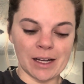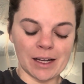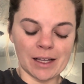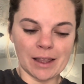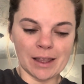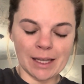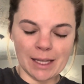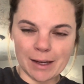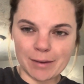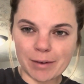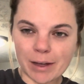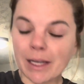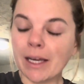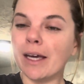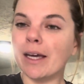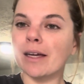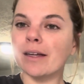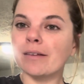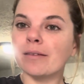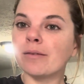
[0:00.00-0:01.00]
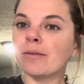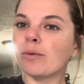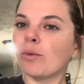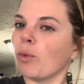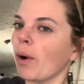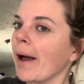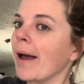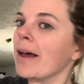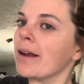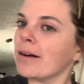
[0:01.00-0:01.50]
leaving it
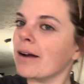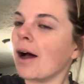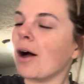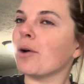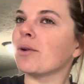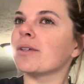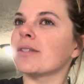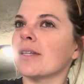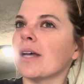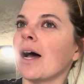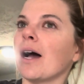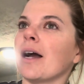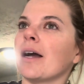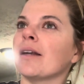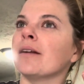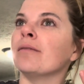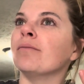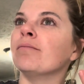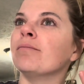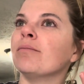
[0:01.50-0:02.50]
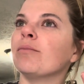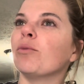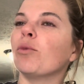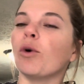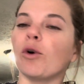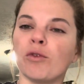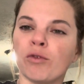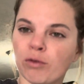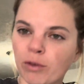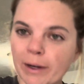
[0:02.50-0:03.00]
wet outside
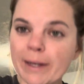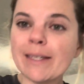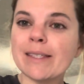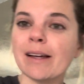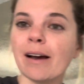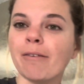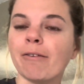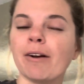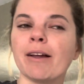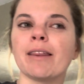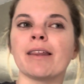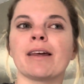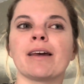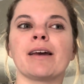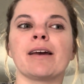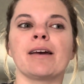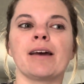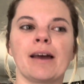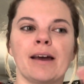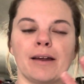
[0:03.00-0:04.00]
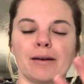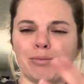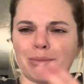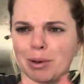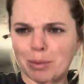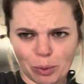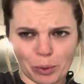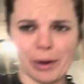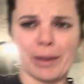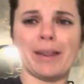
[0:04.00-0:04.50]
will freeze everything and be
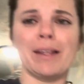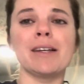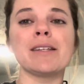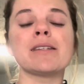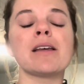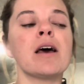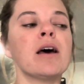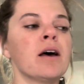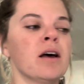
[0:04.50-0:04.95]
pointless.